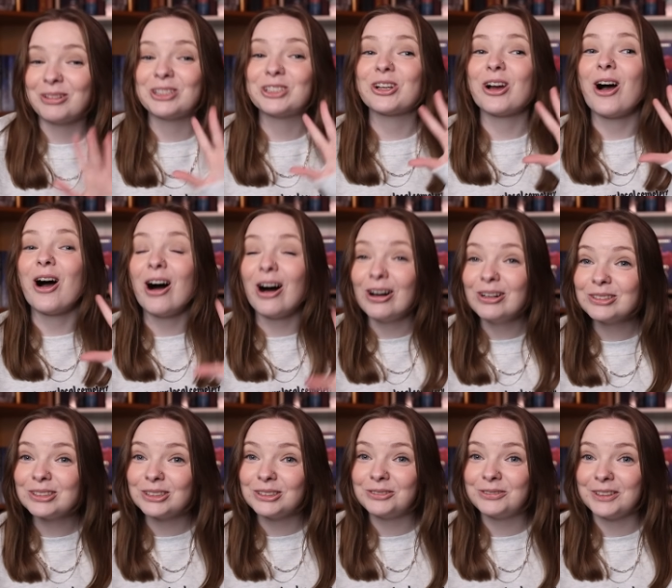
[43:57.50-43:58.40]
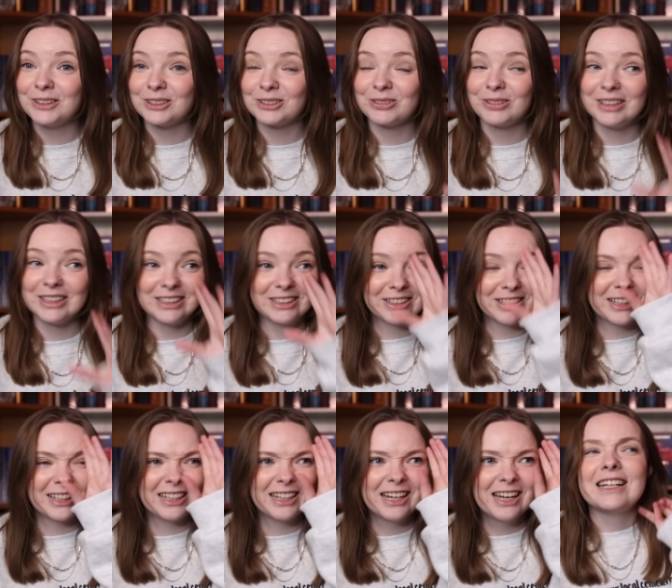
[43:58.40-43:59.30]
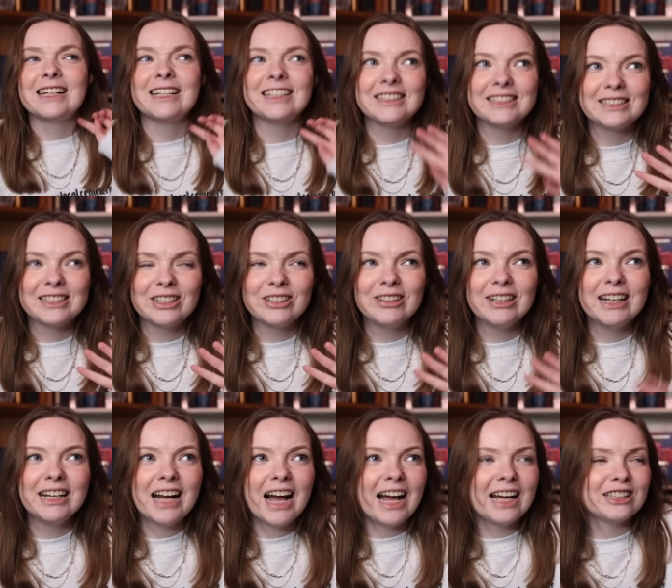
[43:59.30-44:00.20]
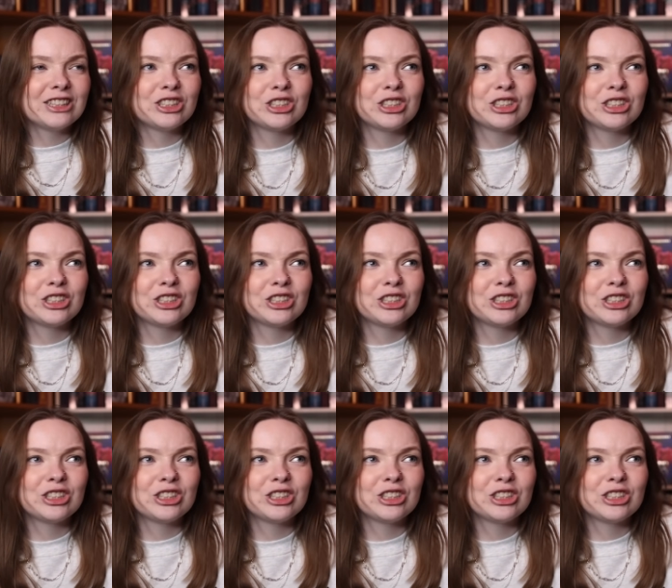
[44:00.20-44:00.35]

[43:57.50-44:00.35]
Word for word: which also feels really good considering I